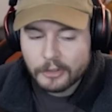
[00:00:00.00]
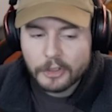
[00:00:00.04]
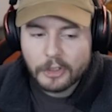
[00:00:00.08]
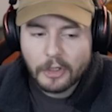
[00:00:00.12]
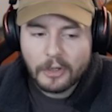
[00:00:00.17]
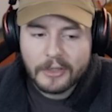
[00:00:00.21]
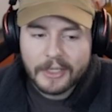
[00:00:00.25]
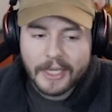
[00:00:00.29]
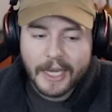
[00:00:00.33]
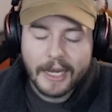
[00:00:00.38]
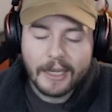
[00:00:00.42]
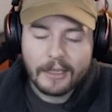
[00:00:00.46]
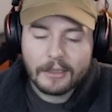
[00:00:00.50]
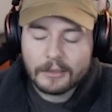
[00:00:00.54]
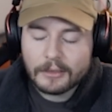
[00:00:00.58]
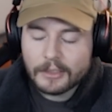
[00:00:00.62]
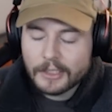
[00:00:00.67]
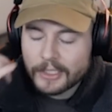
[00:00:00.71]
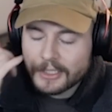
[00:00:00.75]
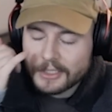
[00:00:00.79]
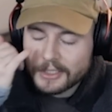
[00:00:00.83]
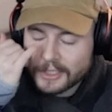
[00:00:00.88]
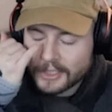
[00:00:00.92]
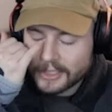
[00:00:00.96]
Sure, Kayle
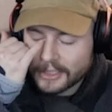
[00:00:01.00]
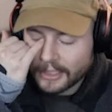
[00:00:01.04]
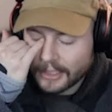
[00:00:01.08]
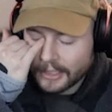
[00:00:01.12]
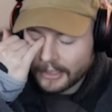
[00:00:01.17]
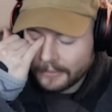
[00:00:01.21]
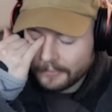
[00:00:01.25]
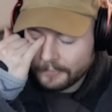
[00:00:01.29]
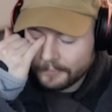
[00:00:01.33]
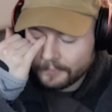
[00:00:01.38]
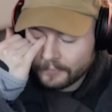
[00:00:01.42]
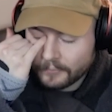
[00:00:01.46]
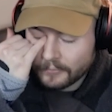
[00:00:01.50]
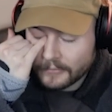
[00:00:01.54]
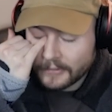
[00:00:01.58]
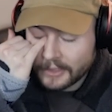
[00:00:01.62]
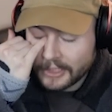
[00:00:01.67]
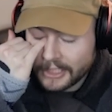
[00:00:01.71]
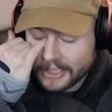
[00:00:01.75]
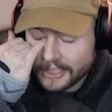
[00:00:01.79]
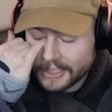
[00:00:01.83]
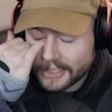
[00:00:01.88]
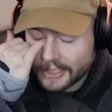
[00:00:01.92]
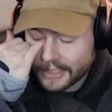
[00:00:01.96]
is
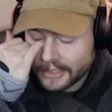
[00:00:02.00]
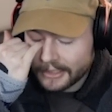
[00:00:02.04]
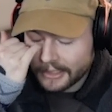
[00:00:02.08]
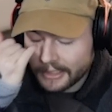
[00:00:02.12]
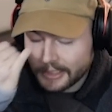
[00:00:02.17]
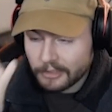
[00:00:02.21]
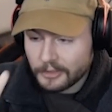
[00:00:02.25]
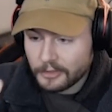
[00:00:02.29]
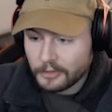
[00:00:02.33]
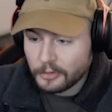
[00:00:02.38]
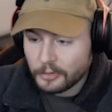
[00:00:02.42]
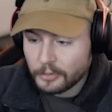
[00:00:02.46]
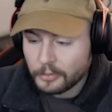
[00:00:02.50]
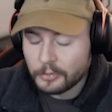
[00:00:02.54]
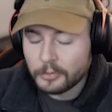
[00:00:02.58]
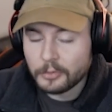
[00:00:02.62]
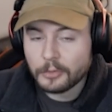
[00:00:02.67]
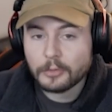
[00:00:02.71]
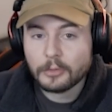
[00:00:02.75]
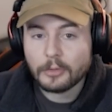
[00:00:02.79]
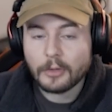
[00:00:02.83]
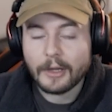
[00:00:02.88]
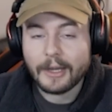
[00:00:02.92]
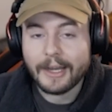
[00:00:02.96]
decent
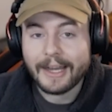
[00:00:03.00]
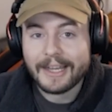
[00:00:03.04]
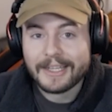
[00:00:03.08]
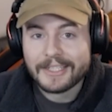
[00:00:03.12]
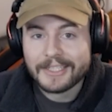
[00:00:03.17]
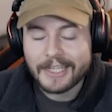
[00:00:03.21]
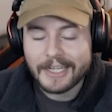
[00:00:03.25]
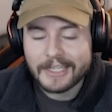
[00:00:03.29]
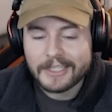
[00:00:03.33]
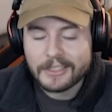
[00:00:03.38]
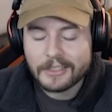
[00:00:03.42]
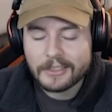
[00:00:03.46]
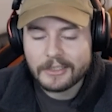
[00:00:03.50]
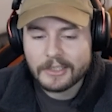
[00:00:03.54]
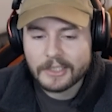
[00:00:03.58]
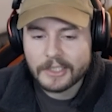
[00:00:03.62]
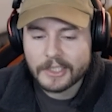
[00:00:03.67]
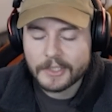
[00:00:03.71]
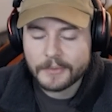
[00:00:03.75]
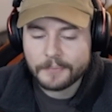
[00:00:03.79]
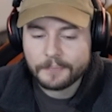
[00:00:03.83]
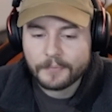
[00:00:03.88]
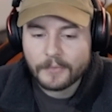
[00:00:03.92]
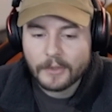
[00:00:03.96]
into
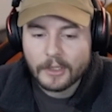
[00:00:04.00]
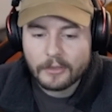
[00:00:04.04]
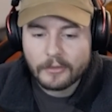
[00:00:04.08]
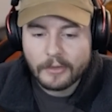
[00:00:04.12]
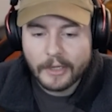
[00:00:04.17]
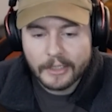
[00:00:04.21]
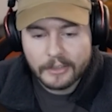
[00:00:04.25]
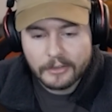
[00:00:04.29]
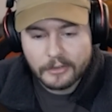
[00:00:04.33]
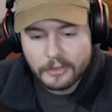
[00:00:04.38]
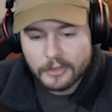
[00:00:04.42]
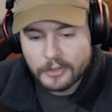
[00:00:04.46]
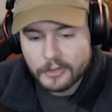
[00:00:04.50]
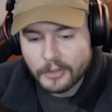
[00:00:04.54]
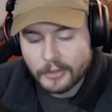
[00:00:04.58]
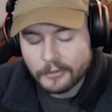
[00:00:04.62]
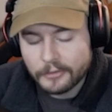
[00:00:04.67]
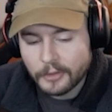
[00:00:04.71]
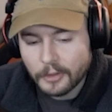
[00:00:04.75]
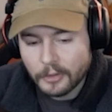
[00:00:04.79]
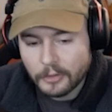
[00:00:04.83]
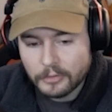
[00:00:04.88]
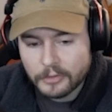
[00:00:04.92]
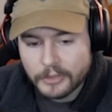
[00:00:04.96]
assassins, right? Because you
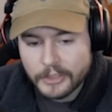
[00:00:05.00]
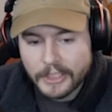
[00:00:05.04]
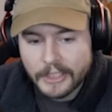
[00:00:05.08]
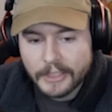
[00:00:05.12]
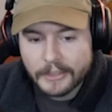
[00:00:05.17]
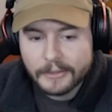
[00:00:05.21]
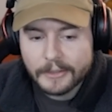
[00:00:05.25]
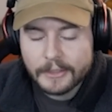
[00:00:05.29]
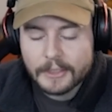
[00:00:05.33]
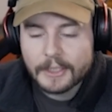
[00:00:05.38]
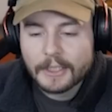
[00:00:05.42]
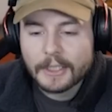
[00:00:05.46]
have your ulti.